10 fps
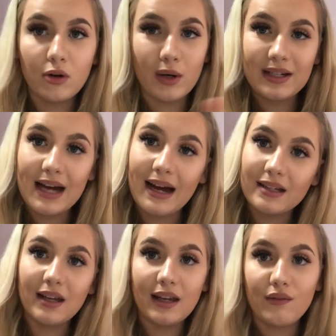or your dad
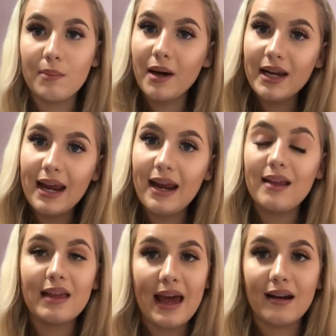can give you
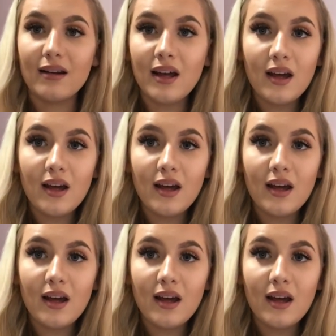money, then